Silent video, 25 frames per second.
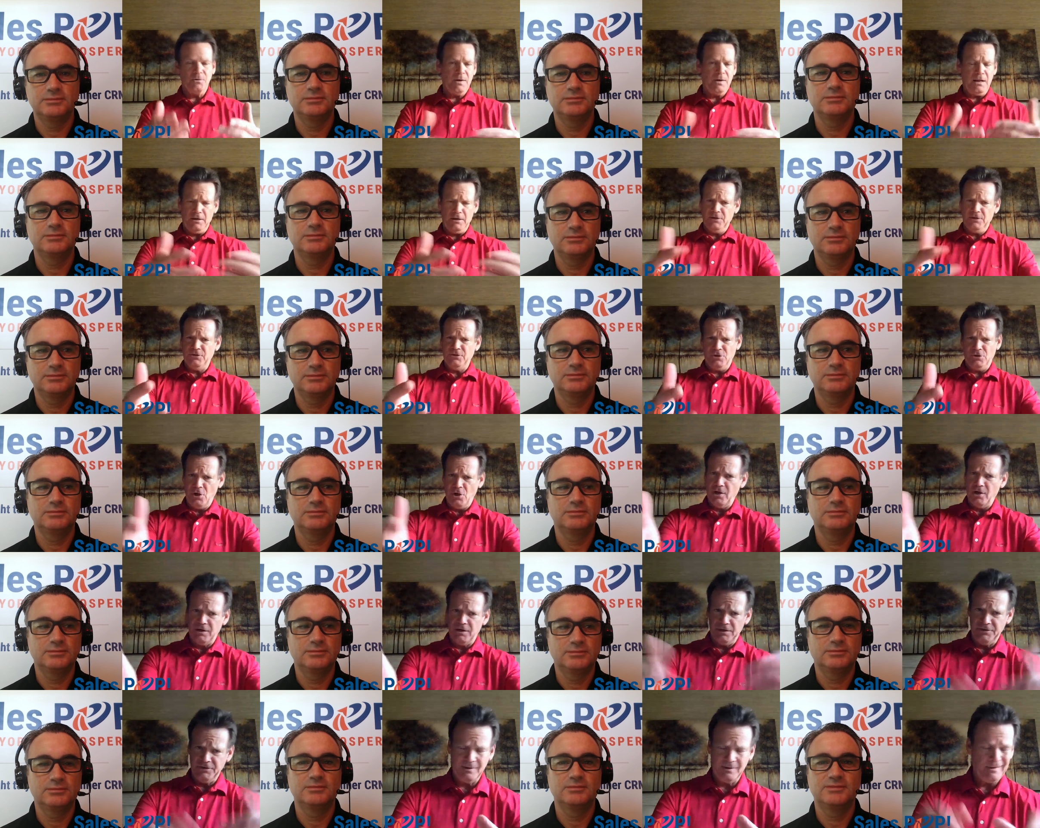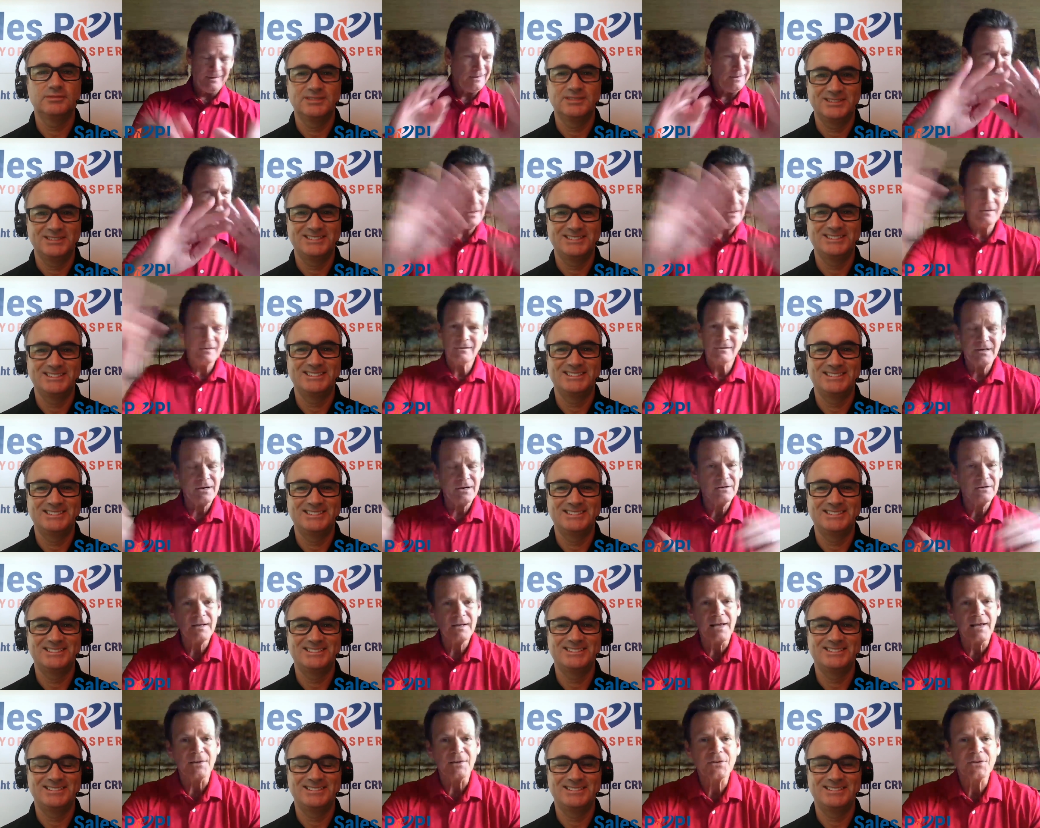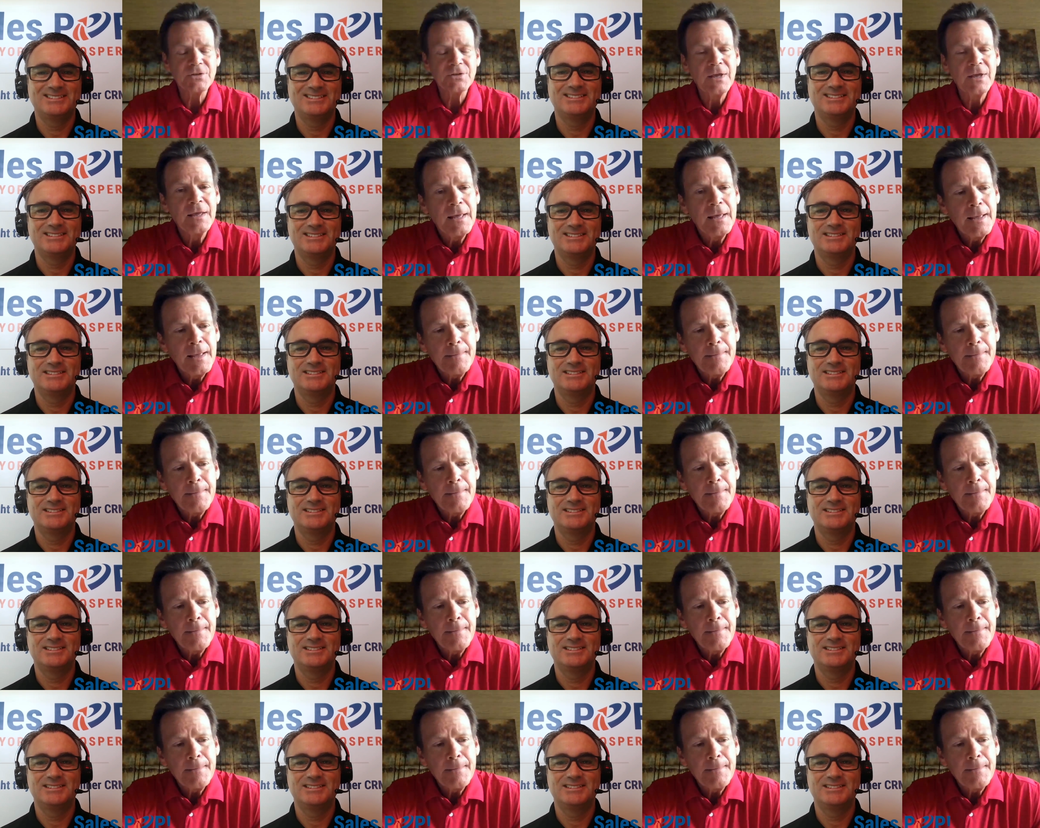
Speaker 1: Hey, listen, y'all, listen. They, they could care less.